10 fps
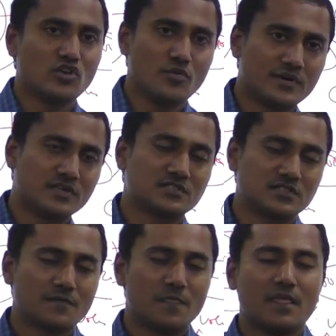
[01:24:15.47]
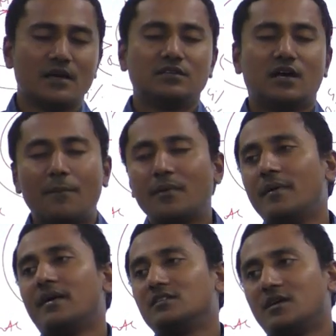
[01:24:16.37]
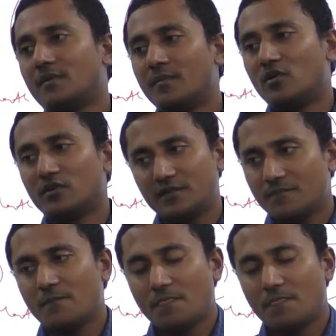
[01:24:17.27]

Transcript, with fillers: kilometers. Upper mantle is upper mantle, okay?